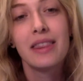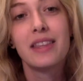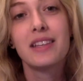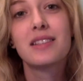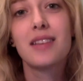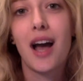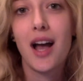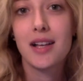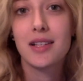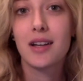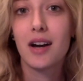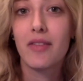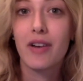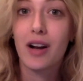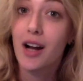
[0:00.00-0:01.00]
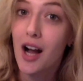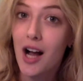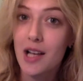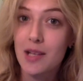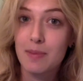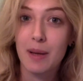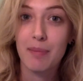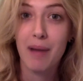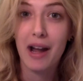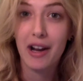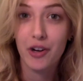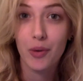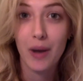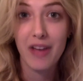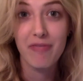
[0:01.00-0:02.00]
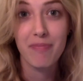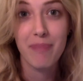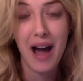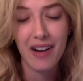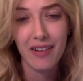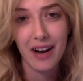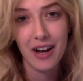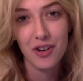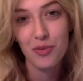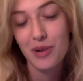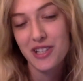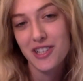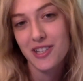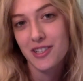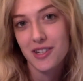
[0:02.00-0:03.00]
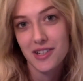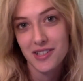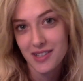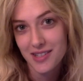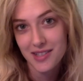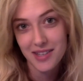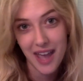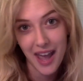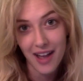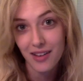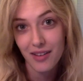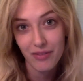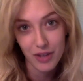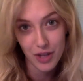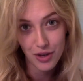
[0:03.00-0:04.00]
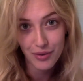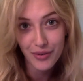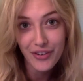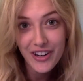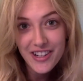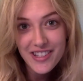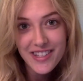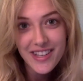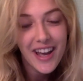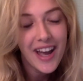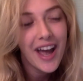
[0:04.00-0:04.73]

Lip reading: the size of our cosmic microwave background, which is just the scale of the universe.